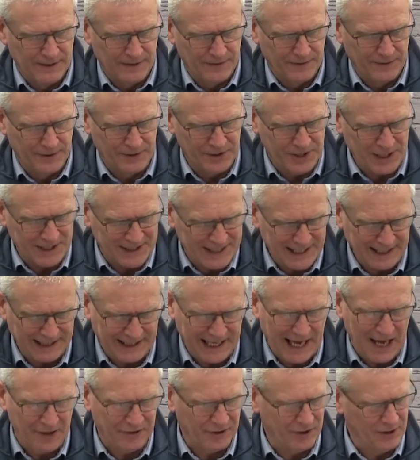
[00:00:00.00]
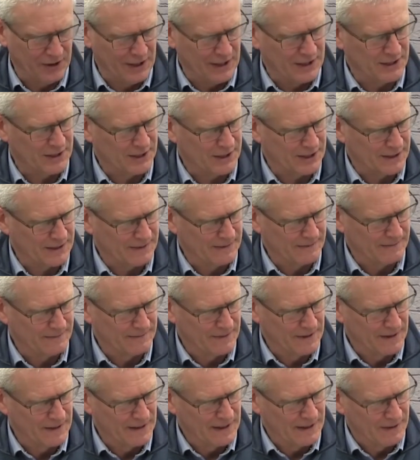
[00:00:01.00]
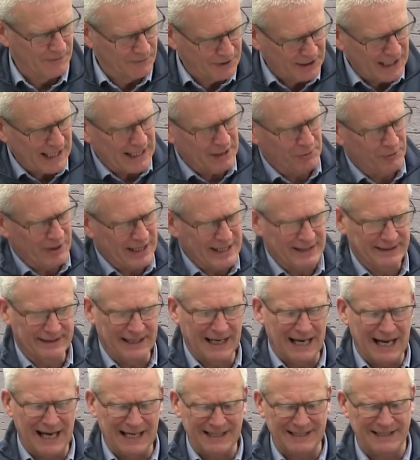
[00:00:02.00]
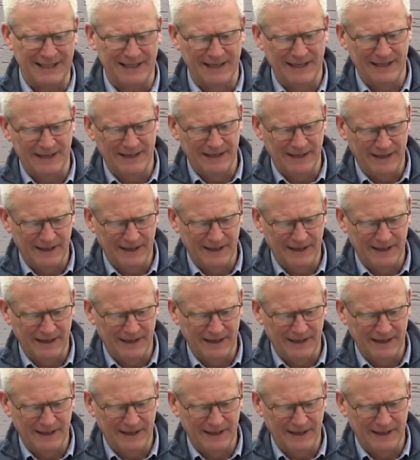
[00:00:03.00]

there's a togetherness. When I read that,